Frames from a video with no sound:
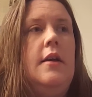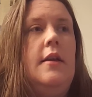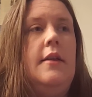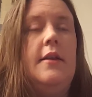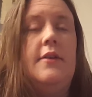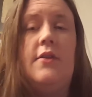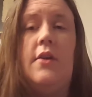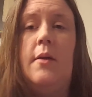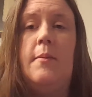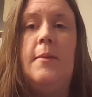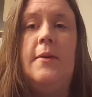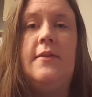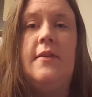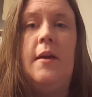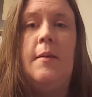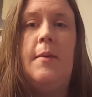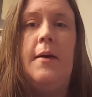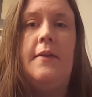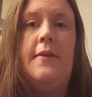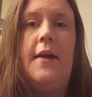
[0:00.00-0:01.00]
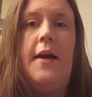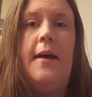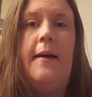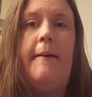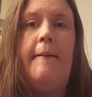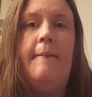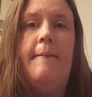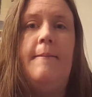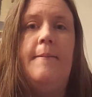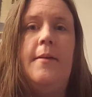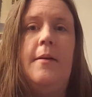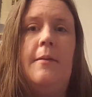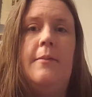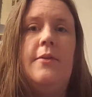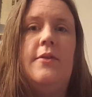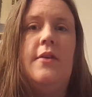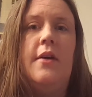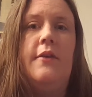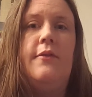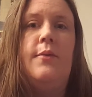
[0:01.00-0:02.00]
all I'm going to say about that. It was a
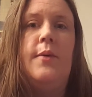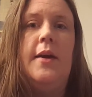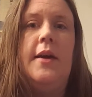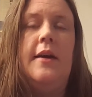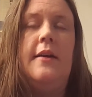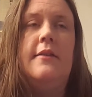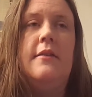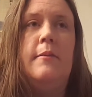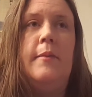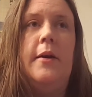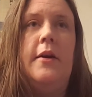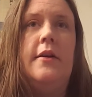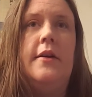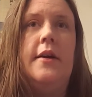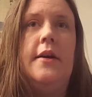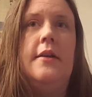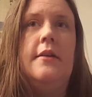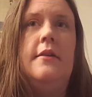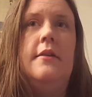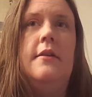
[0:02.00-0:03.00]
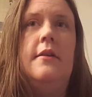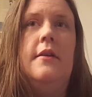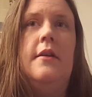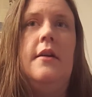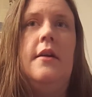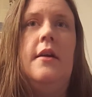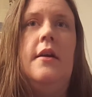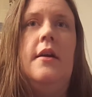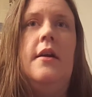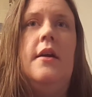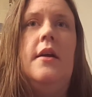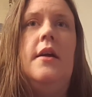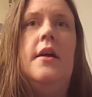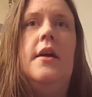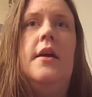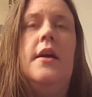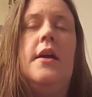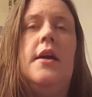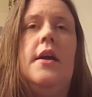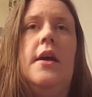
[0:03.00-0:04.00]
tough week as an American.
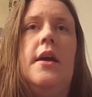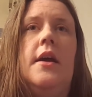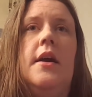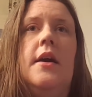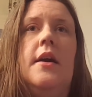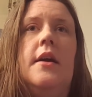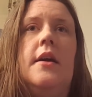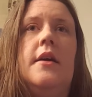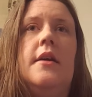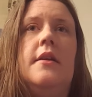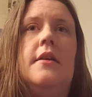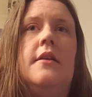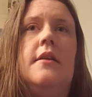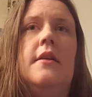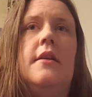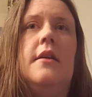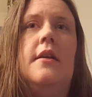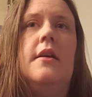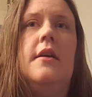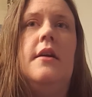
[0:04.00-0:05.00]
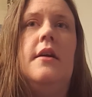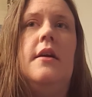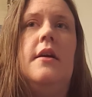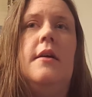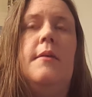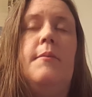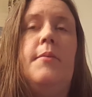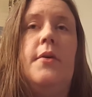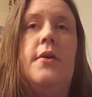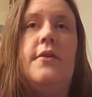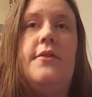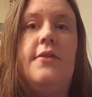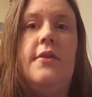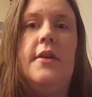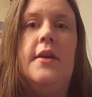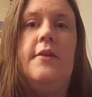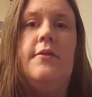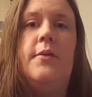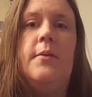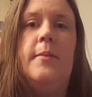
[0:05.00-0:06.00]
And
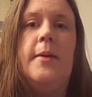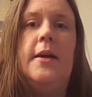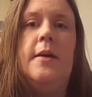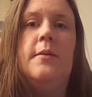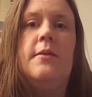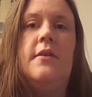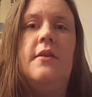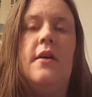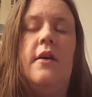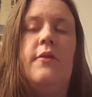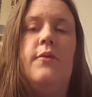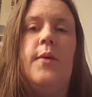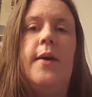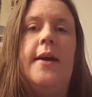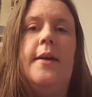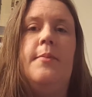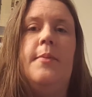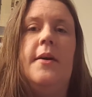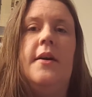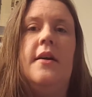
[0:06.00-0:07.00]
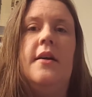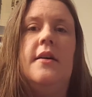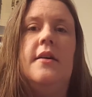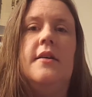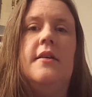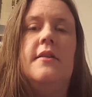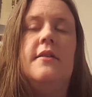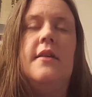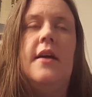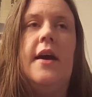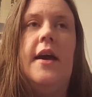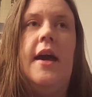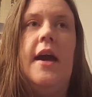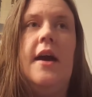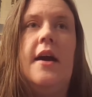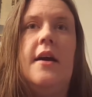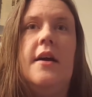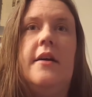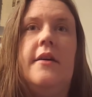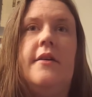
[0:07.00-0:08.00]
personally, for me, it was a tough week because I
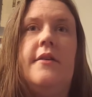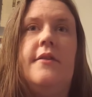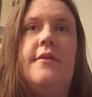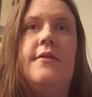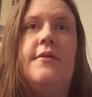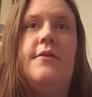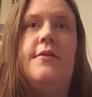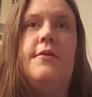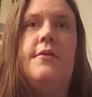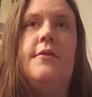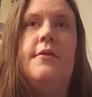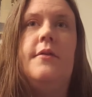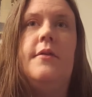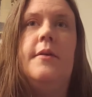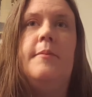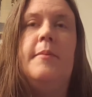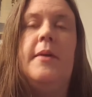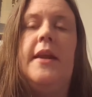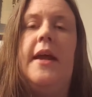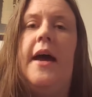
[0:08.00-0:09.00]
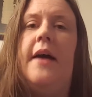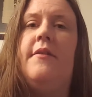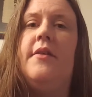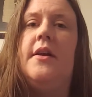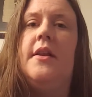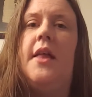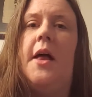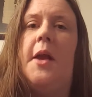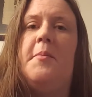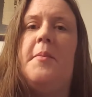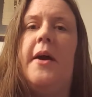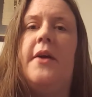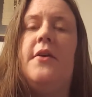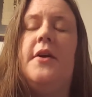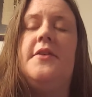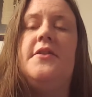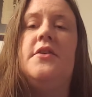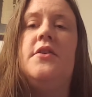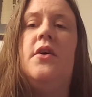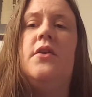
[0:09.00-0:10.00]
have been having a lot of
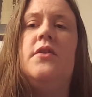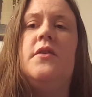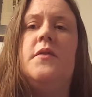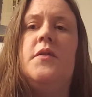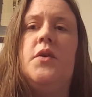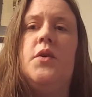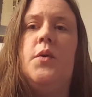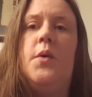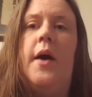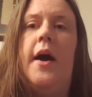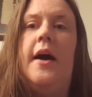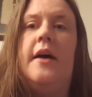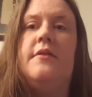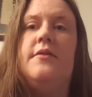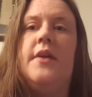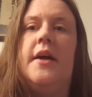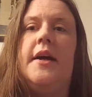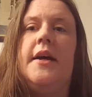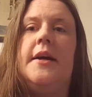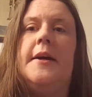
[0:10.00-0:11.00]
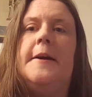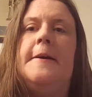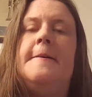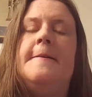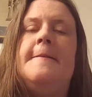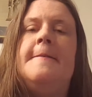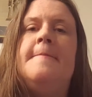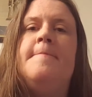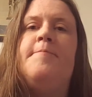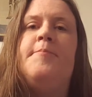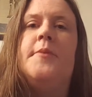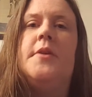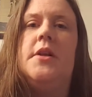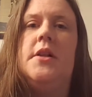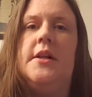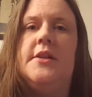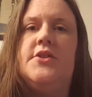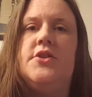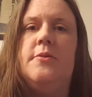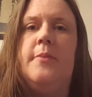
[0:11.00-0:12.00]
migraines. And those of you who have like
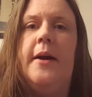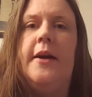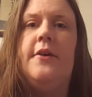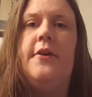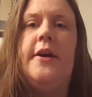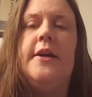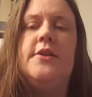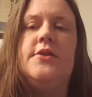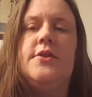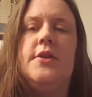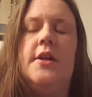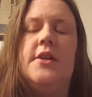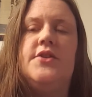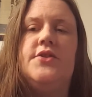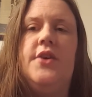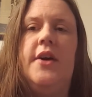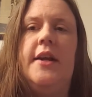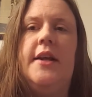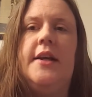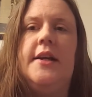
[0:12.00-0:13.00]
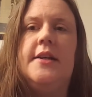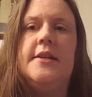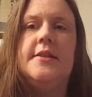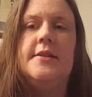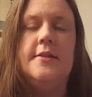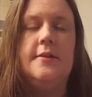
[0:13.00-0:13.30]
cluster migraines or cluster headaches